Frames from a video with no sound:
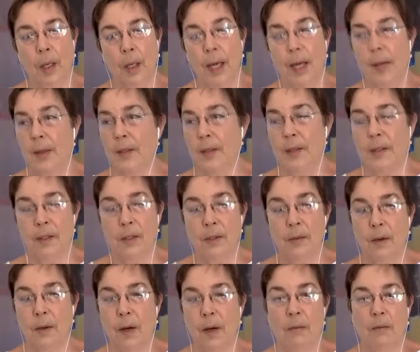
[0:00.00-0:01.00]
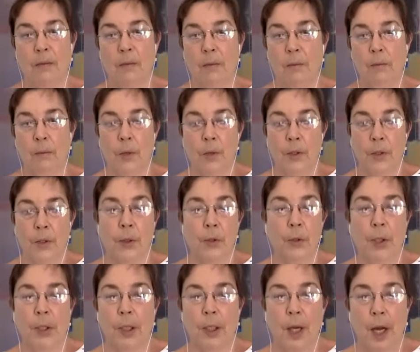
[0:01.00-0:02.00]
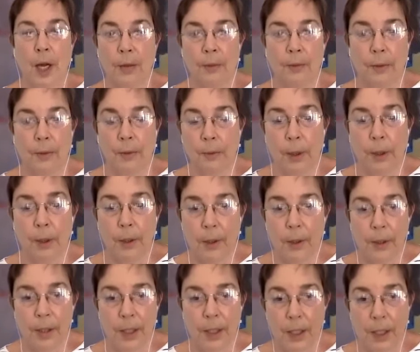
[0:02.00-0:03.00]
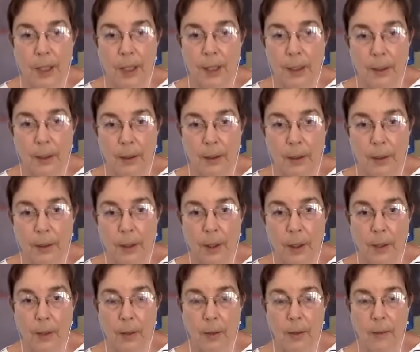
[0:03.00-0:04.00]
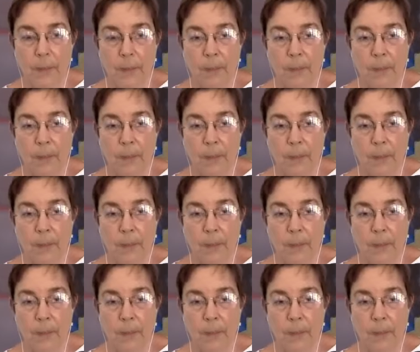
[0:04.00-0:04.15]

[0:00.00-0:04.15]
And this is most usually not through words because they don't know.